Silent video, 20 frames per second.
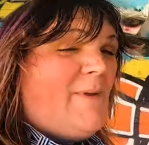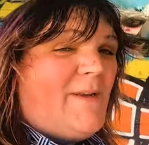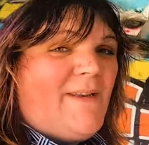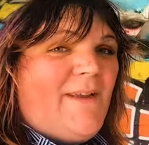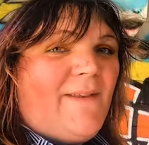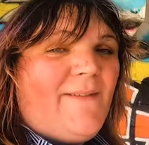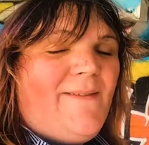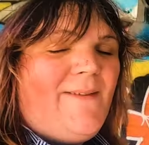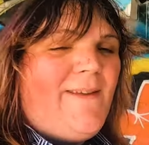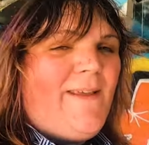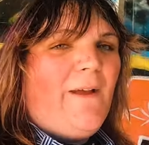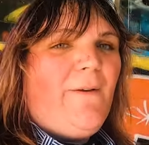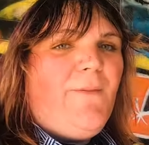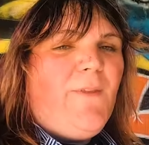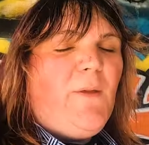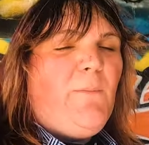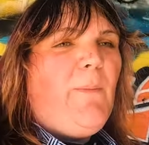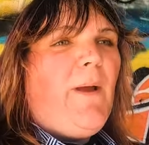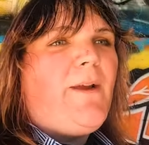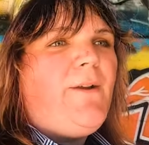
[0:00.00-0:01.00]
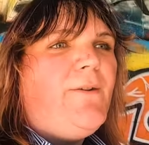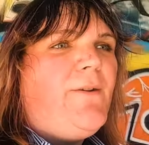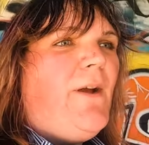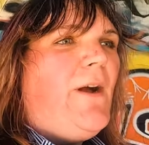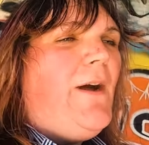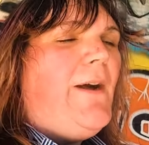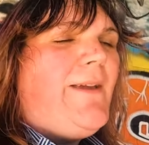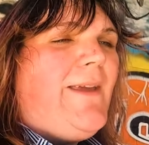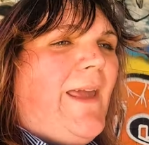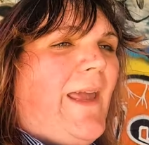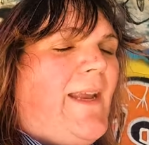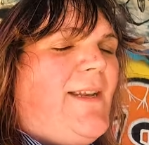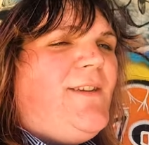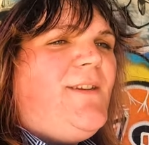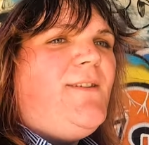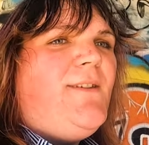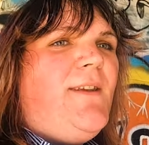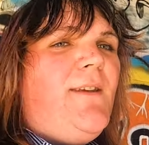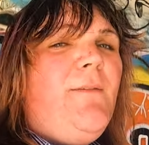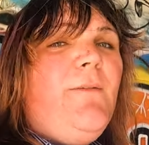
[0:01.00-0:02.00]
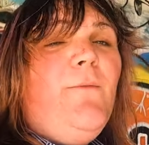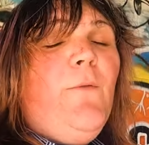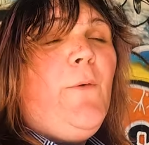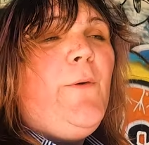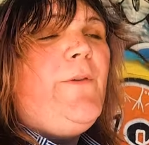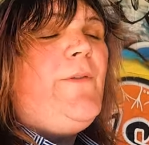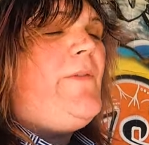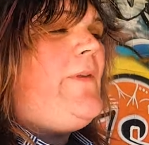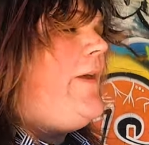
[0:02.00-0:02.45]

gonna be testing out the MicroHawk H D four